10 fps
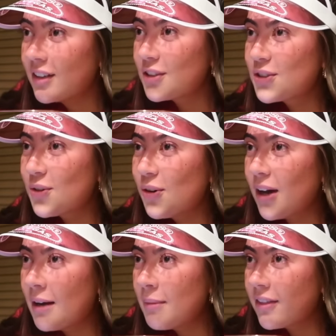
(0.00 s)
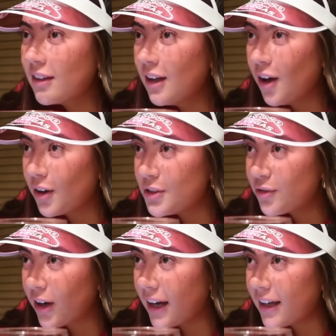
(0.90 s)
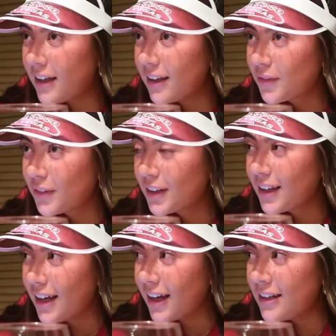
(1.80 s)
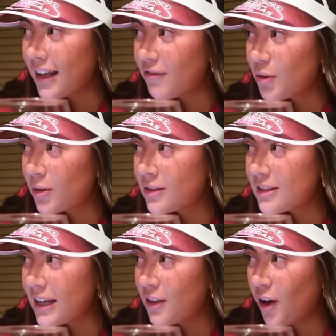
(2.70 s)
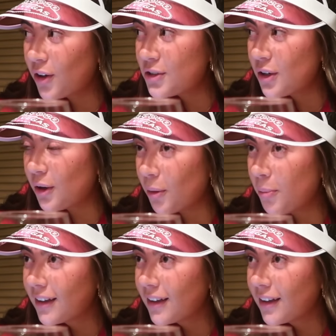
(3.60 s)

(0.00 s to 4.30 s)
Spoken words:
So I'm at the lodge, right? Uh-huh. And everyone's in the hot tub,